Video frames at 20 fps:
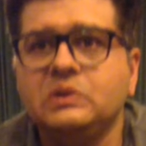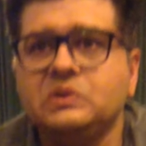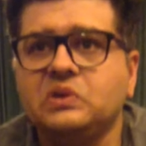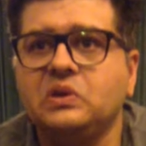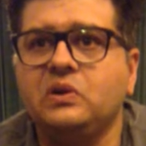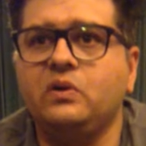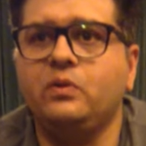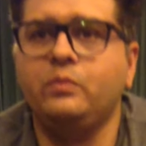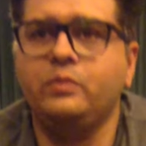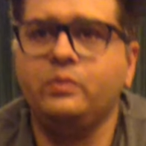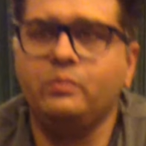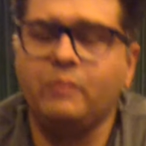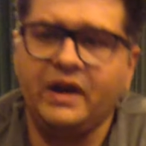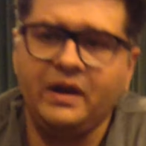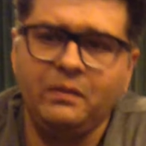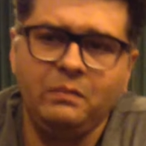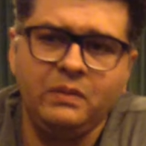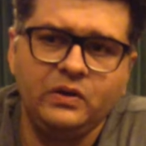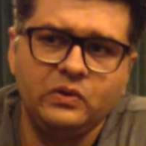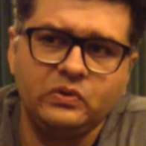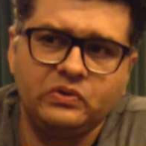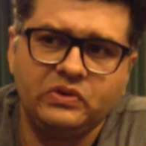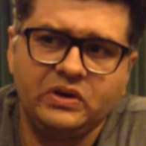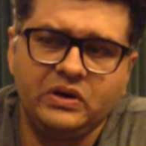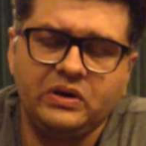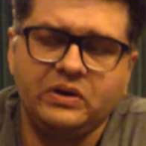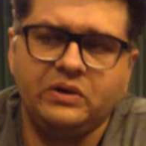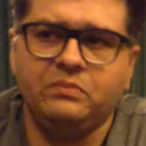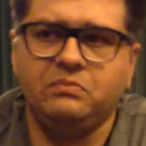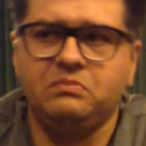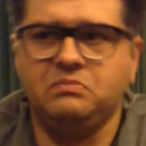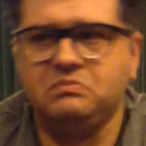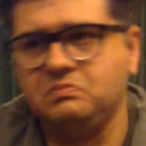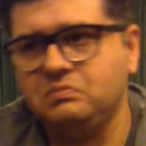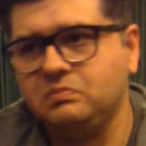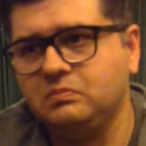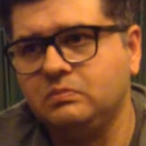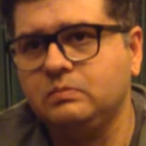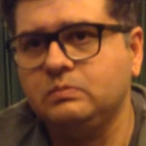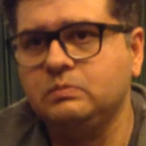So might be using
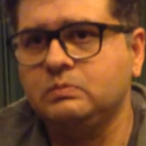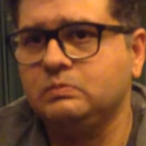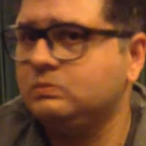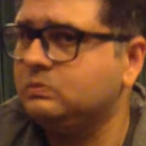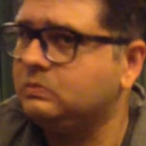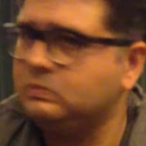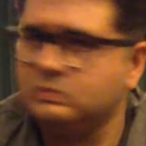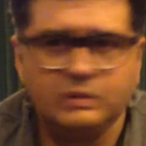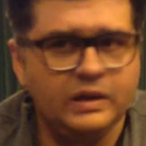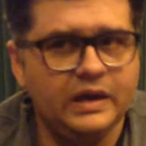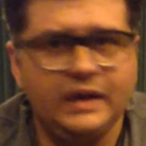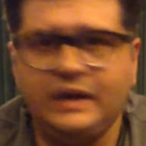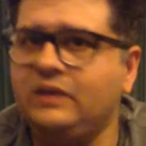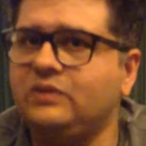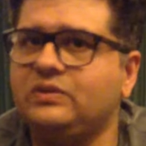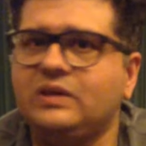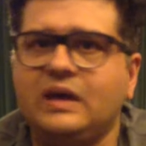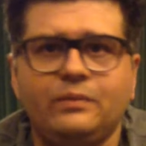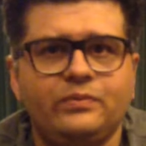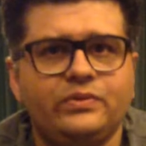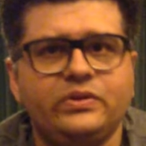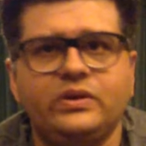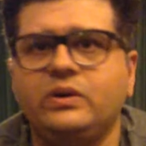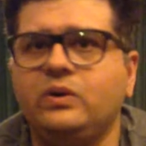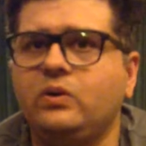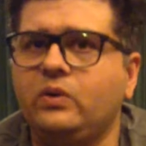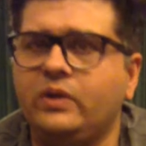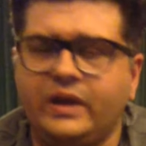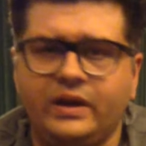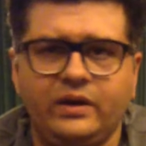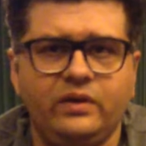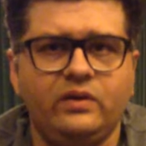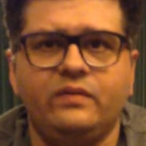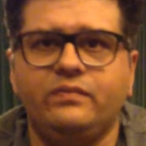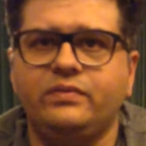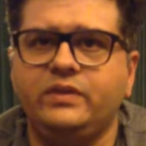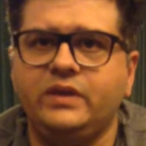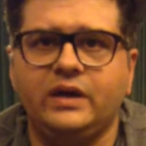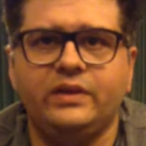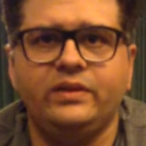any Samsung or any
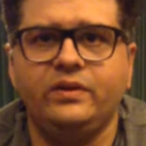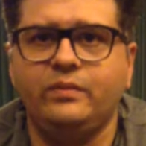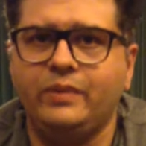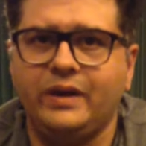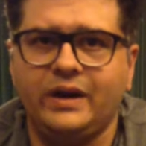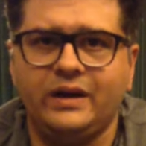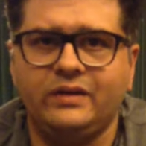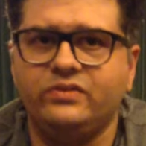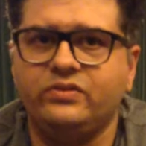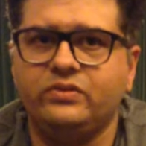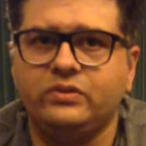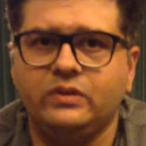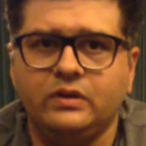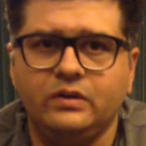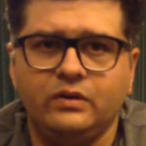of the other brands